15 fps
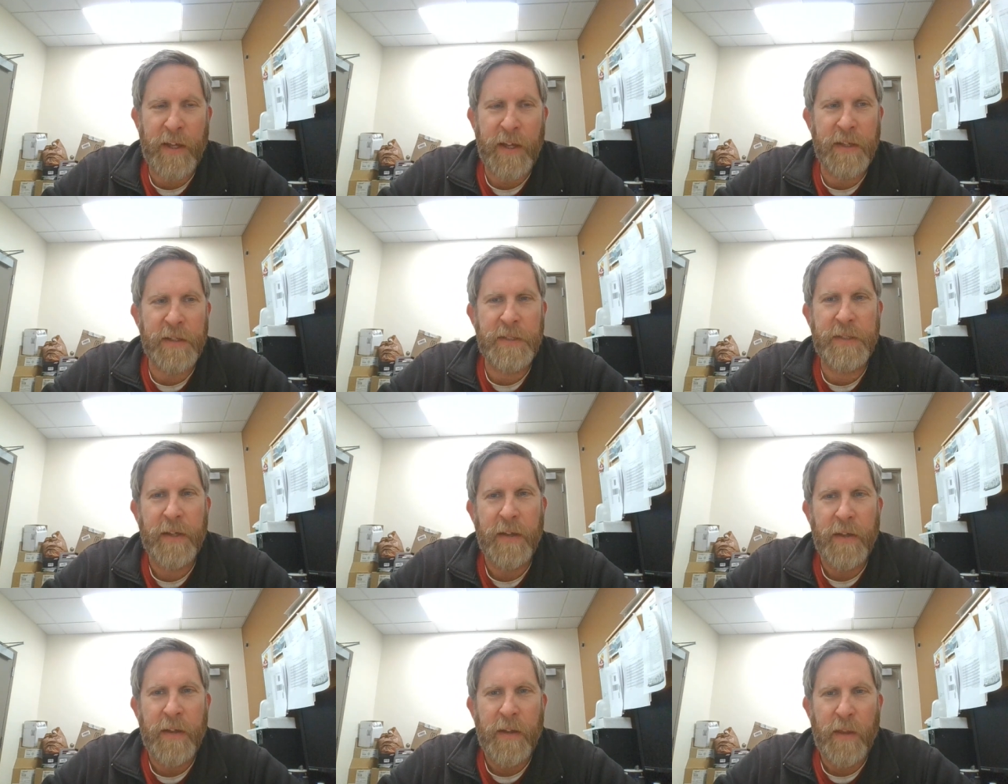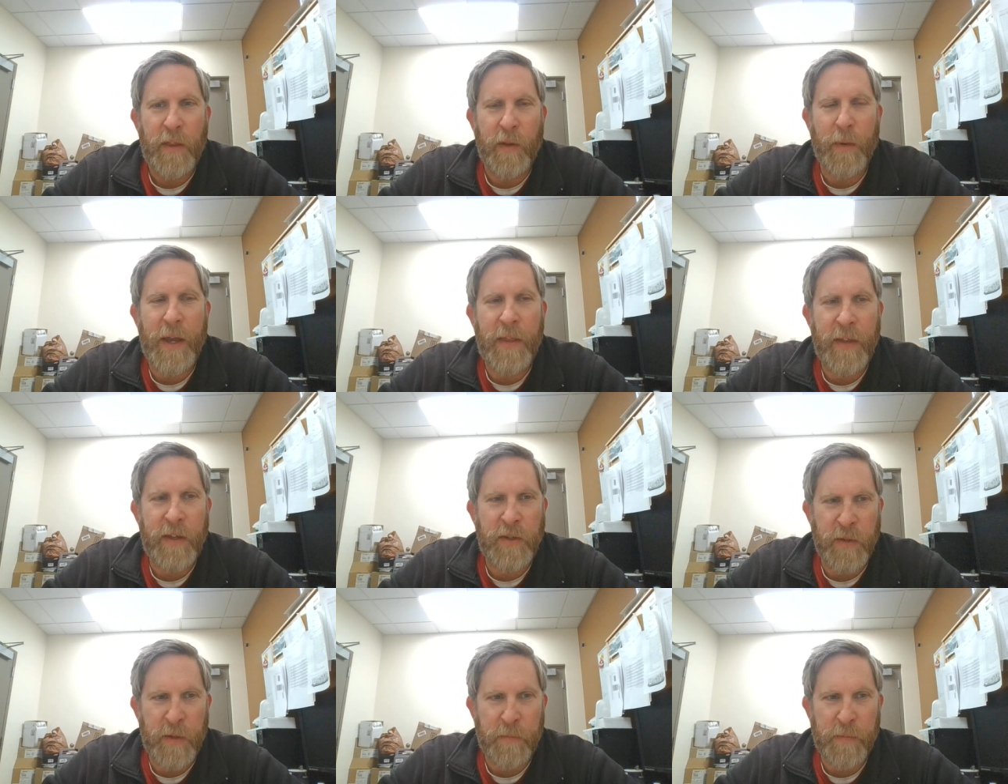is the way they
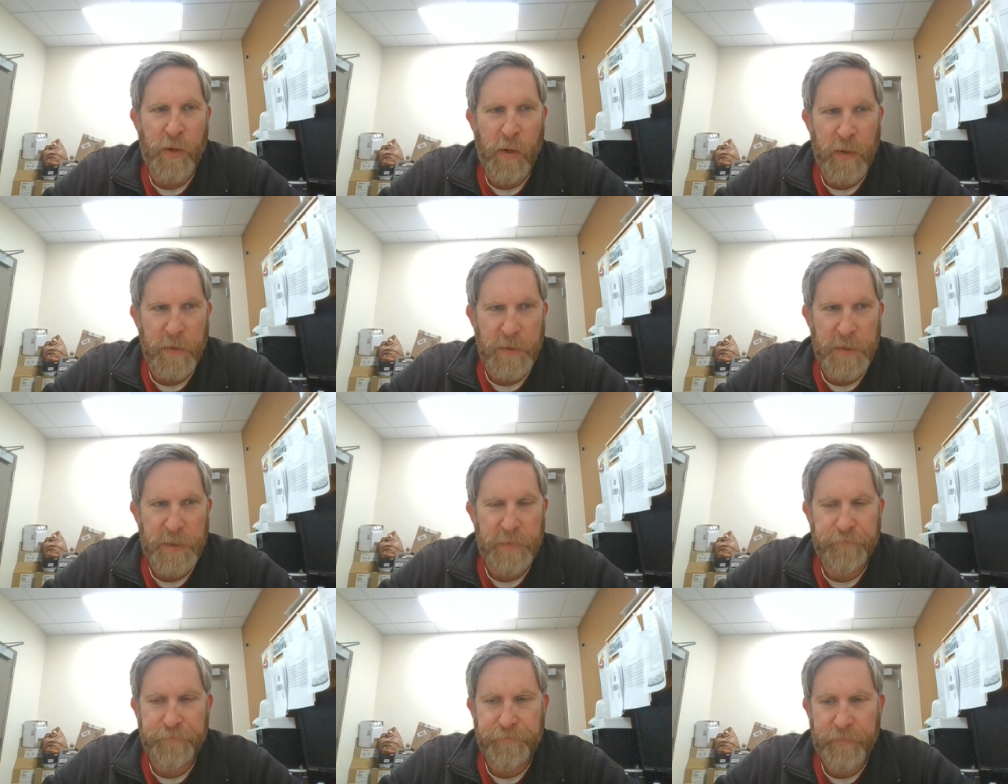do their produce.